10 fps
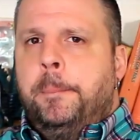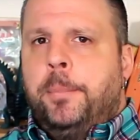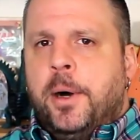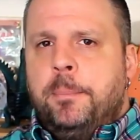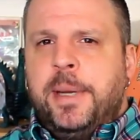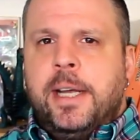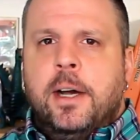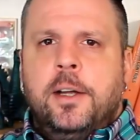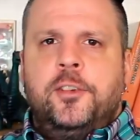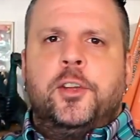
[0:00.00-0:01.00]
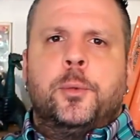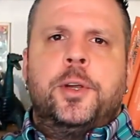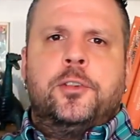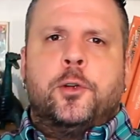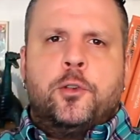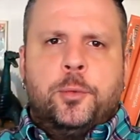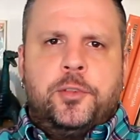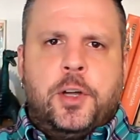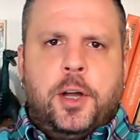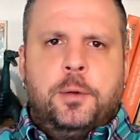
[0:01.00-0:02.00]
But because their research was
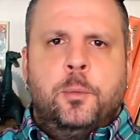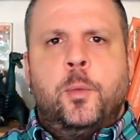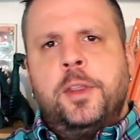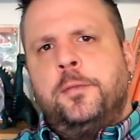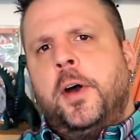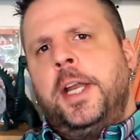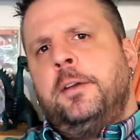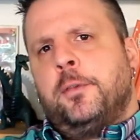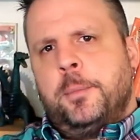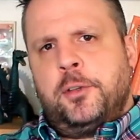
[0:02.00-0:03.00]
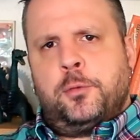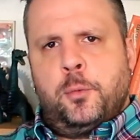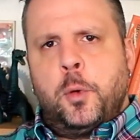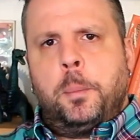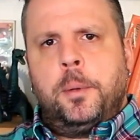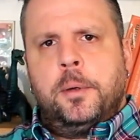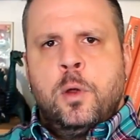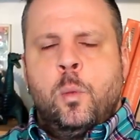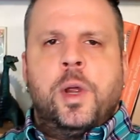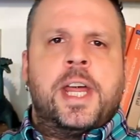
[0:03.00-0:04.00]
done with funding from this group,
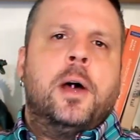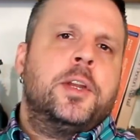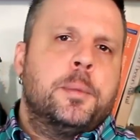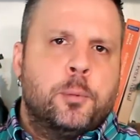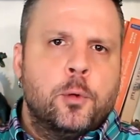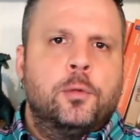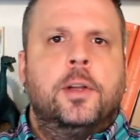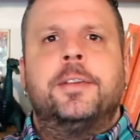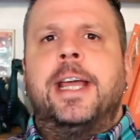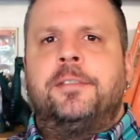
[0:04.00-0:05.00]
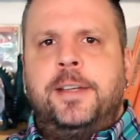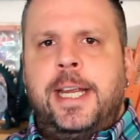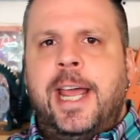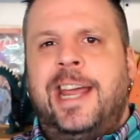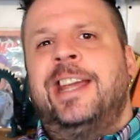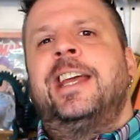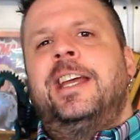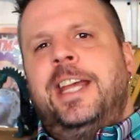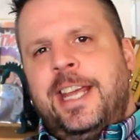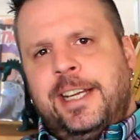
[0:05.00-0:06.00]
without the approval of the FDA,
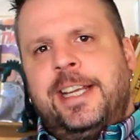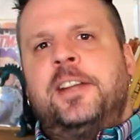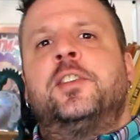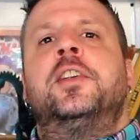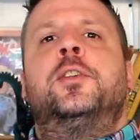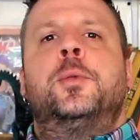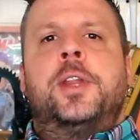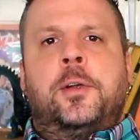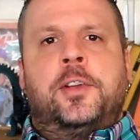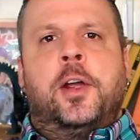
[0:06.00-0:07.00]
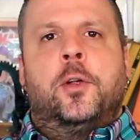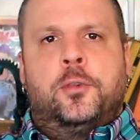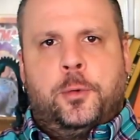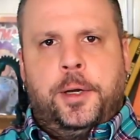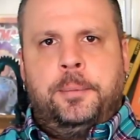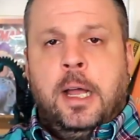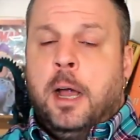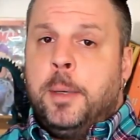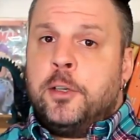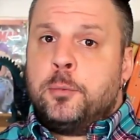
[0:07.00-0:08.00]
it gets into their territory. I mean,
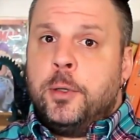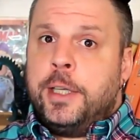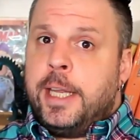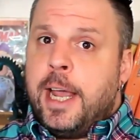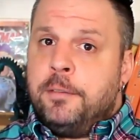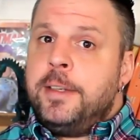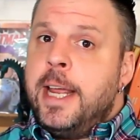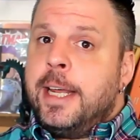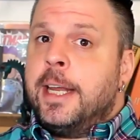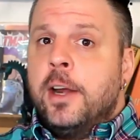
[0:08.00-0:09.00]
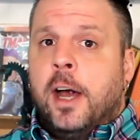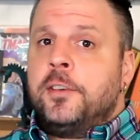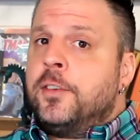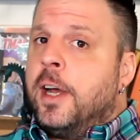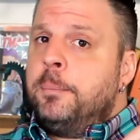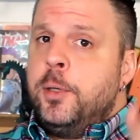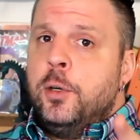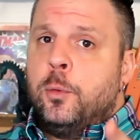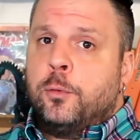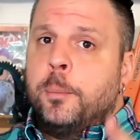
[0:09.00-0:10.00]
because really, the FDA cannot stop
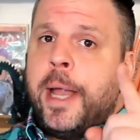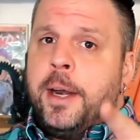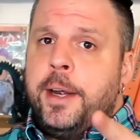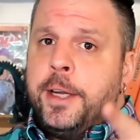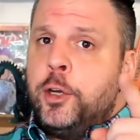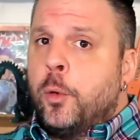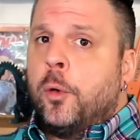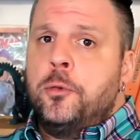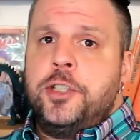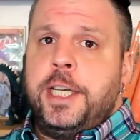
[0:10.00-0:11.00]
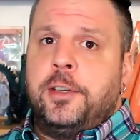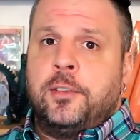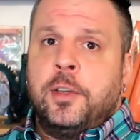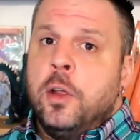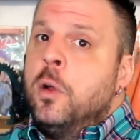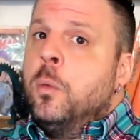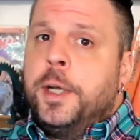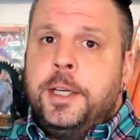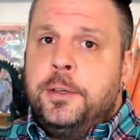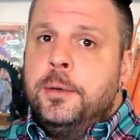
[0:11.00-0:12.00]
you from editing your own genes. What
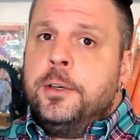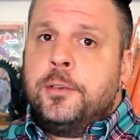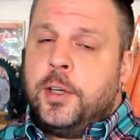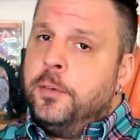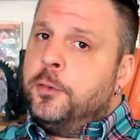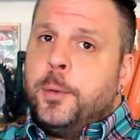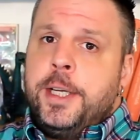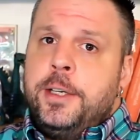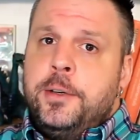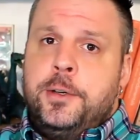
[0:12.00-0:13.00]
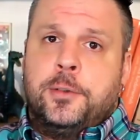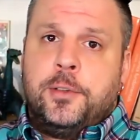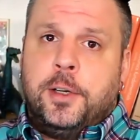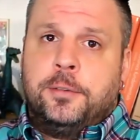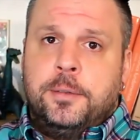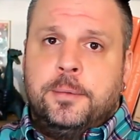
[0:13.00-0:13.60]
you do to yourself is what you do to yourself.